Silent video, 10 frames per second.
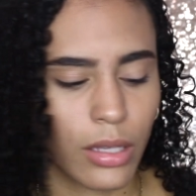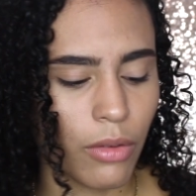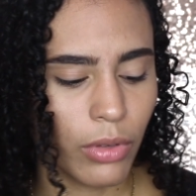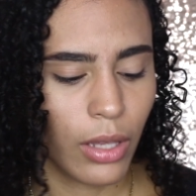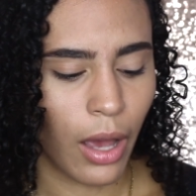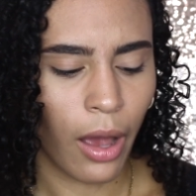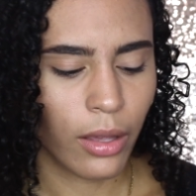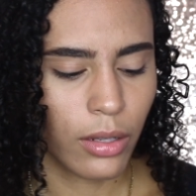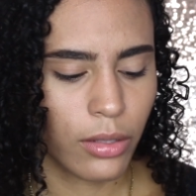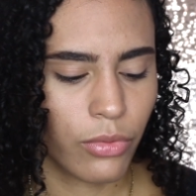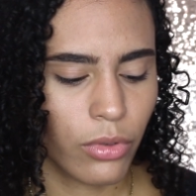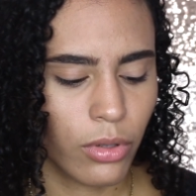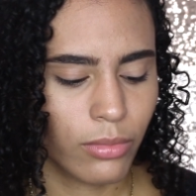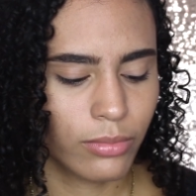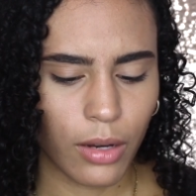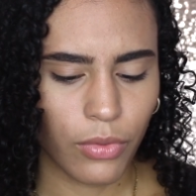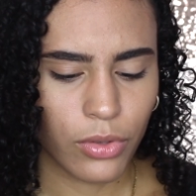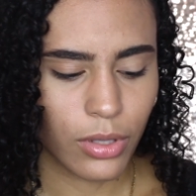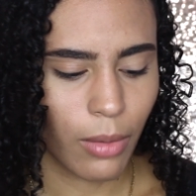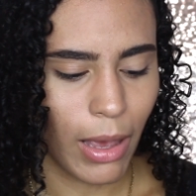It's like really hot in this room, and if you
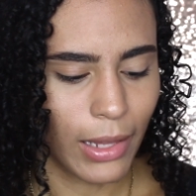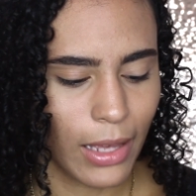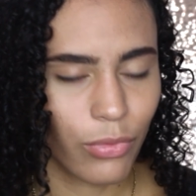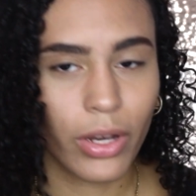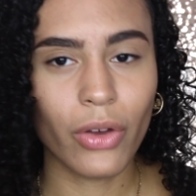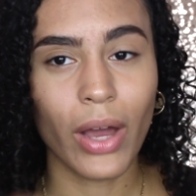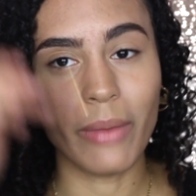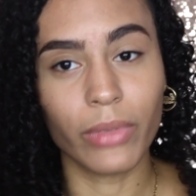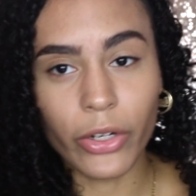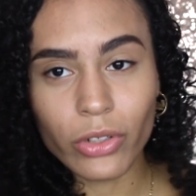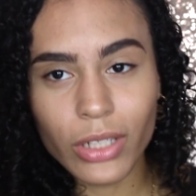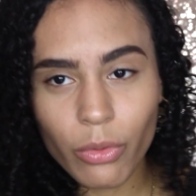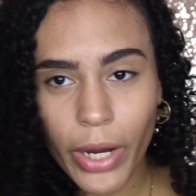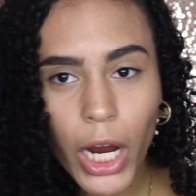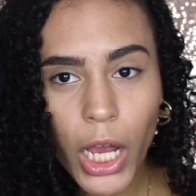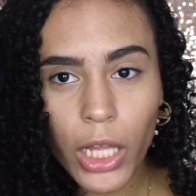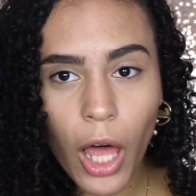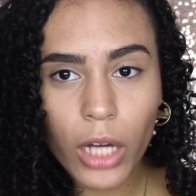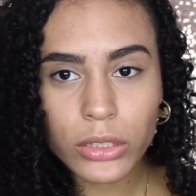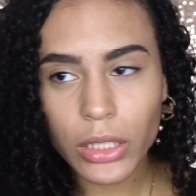saw my last video, I'm literally wearing a long